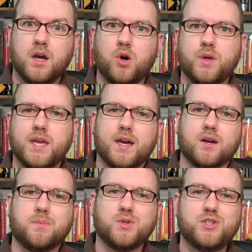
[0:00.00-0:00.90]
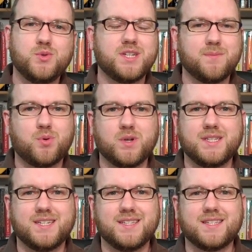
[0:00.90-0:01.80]
Oh yeah, Ubuntu
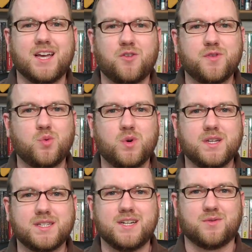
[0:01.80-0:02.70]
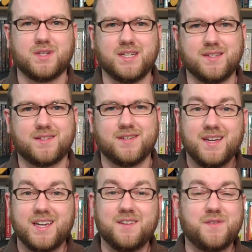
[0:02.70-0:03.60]
10.10's Alpha 1 is now released.
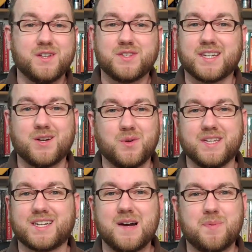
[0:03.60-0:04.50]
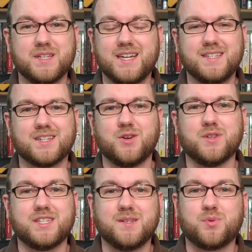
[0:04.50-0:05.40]
It feels like only a couple of days ago
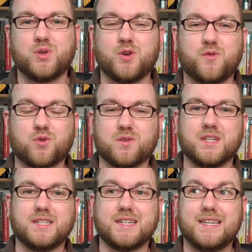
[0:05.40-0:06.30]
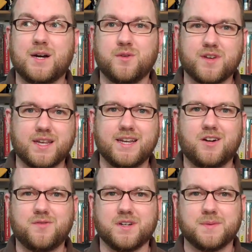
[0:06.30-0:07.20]
that 10.04 released, and now we've got an
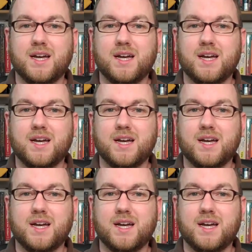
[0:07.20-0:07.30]
alpha.